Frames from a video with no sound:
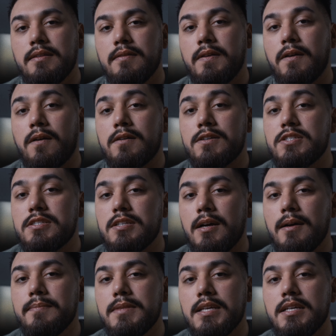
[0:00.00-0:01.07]
there are
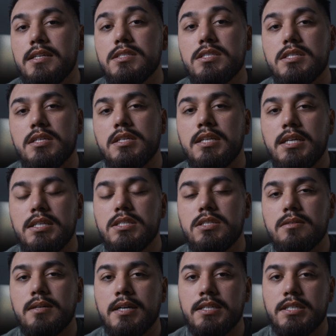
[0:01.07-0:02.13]
some things you need
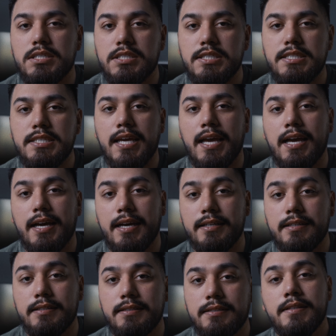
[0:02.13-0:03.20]
to
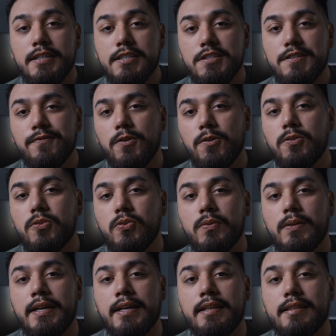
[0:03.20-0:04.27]
understand. This focal
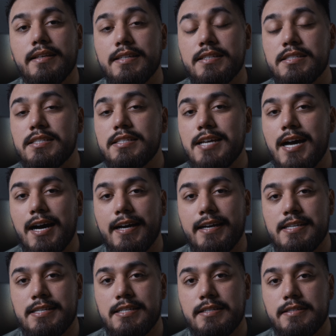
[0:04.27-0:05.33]
length is
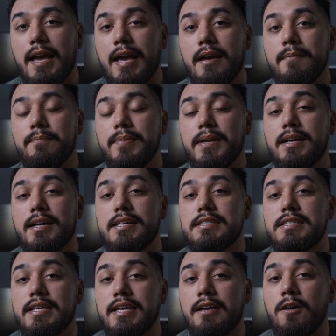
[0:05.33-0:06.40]
tight, and
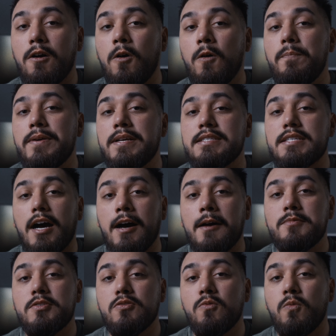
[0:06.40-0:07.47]
because it opens
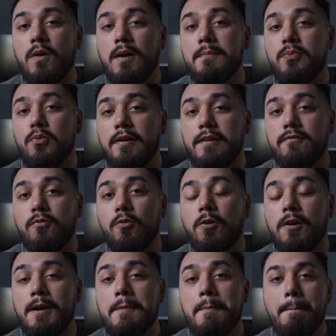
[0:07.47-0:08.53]
up to
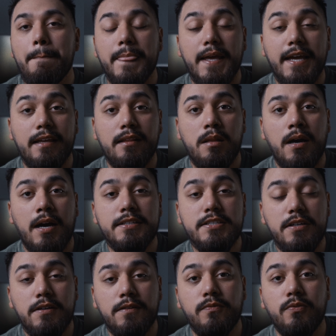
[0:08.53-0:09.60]
1.4, a lot
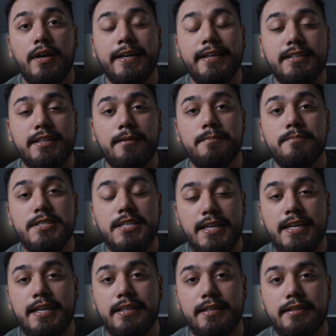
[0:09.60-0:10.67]
of light comes
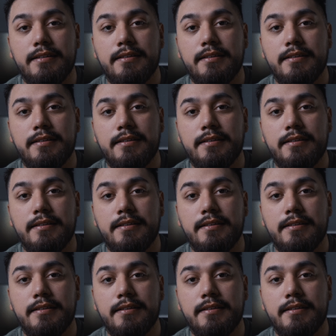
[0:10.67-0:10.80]
in.